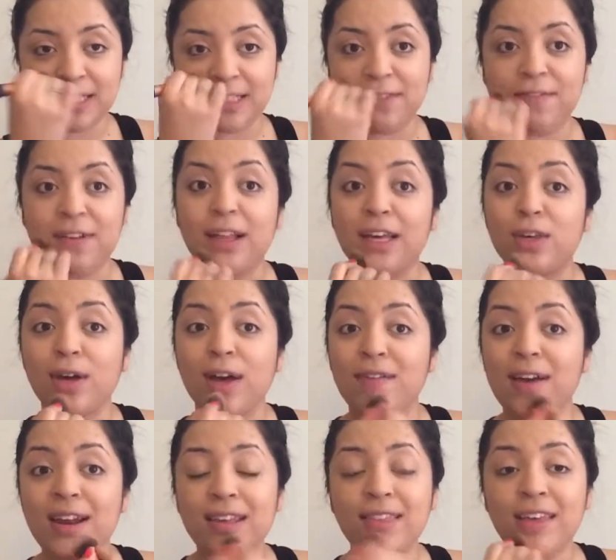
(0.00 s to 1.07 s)
Doesn't feel like you have
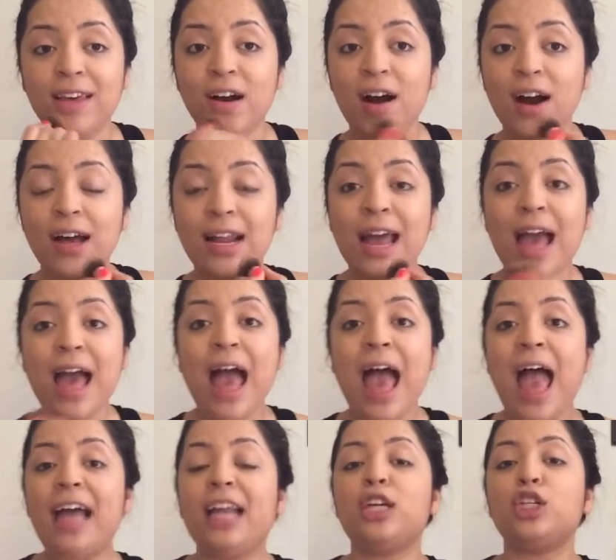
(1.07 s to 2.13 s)
anything on,
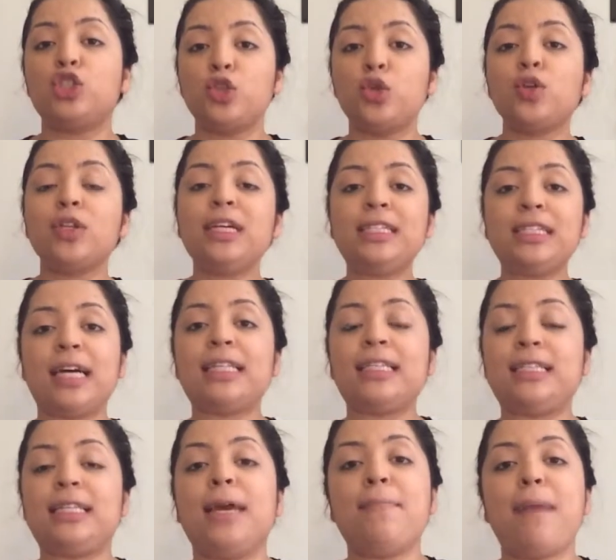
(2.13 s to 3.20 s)
and it truly
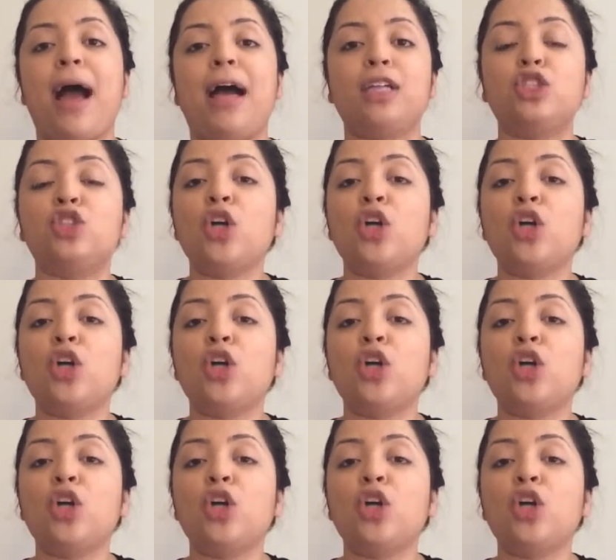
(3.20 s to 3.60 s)
does stay matte.